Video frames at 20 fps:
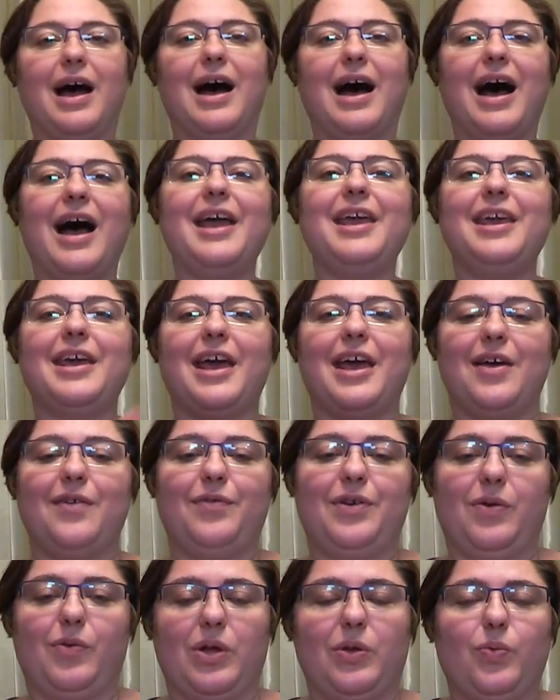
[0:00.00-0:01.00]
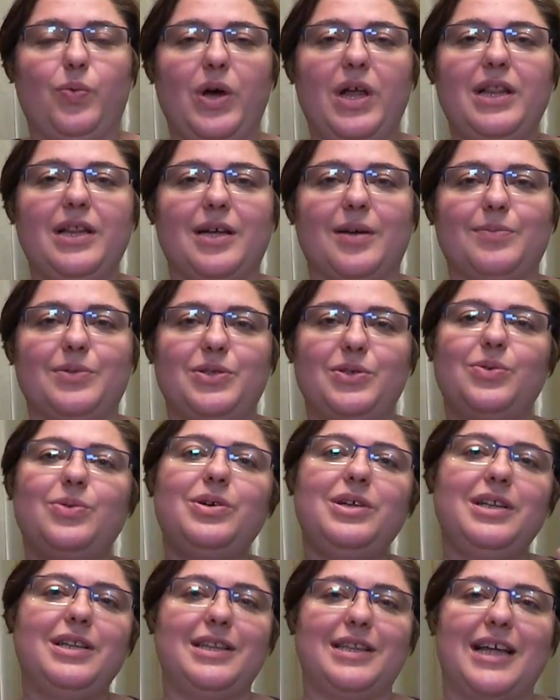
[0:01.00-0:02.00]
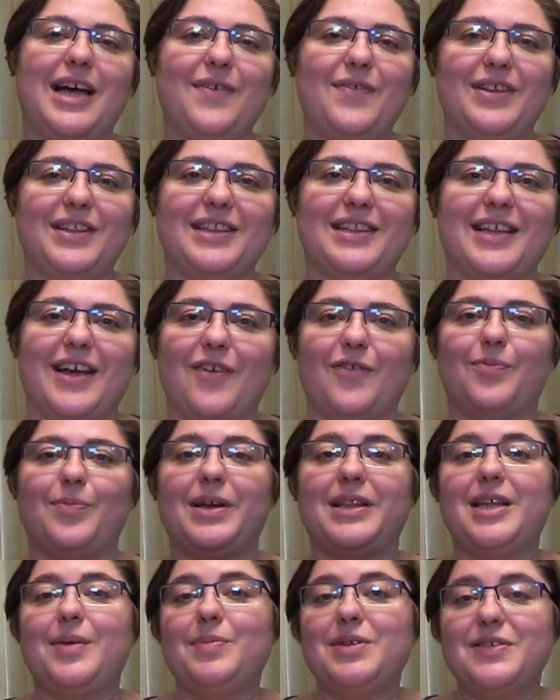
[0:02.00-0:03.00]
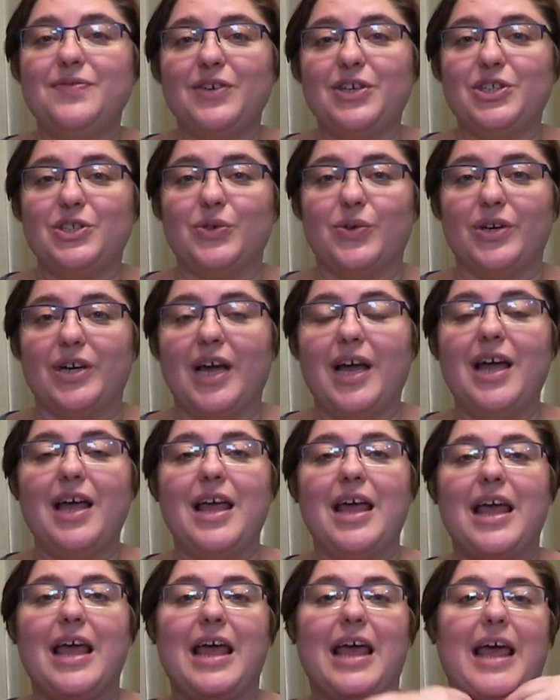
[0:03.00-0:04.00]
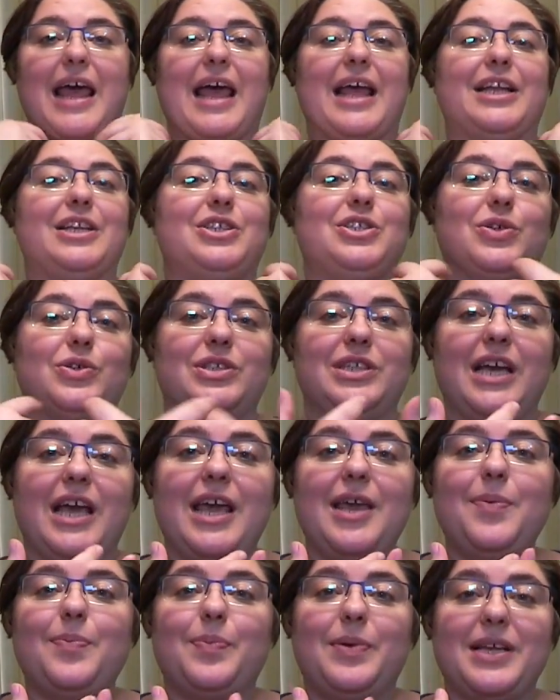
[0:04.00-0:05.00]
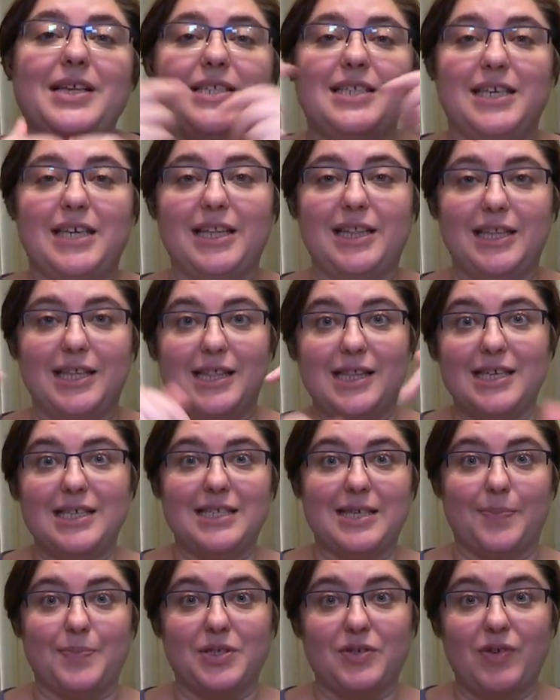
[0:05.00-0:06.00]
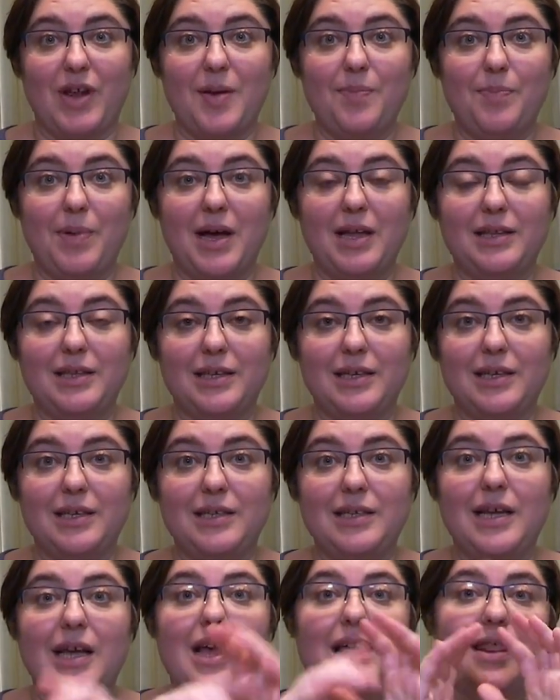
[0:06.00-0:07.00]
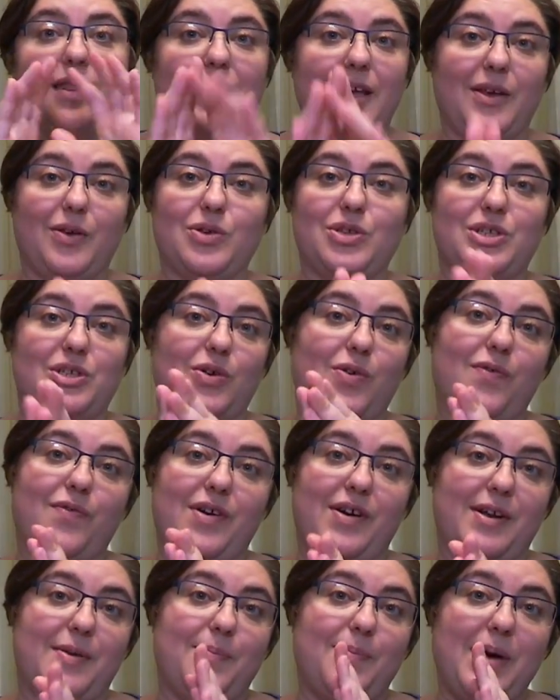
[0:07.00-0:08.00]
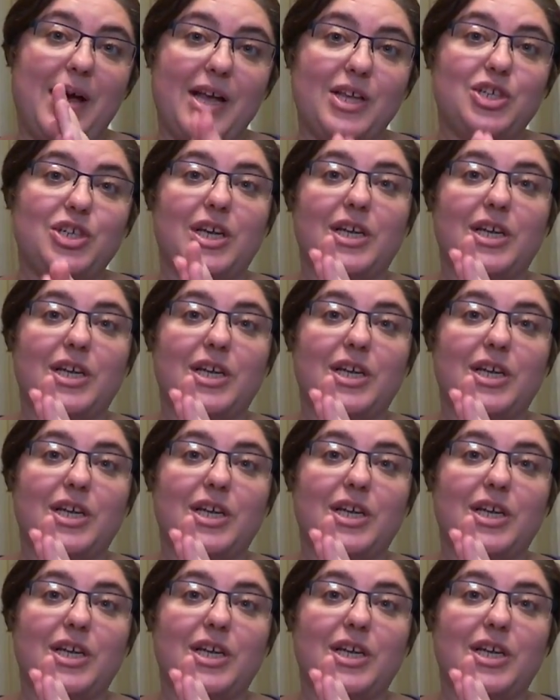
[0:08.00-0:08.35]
Hi everyone, welcome to Loving Life. My name is Victoria and today please hit the subscribe button. Thank you so very much.